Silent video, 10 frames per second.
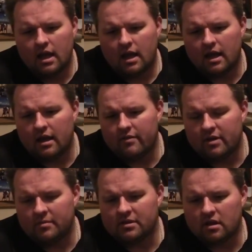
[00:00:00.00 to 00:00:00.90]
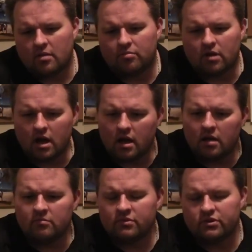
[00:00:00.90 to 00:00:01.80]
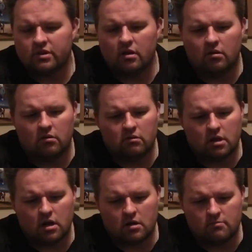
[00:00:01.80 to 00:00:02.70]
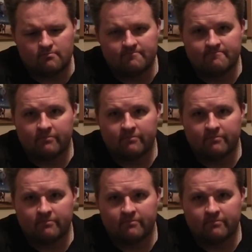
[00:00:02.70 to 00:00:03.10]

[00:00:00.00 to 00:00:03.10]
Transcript: I have Amazon Prime. So um,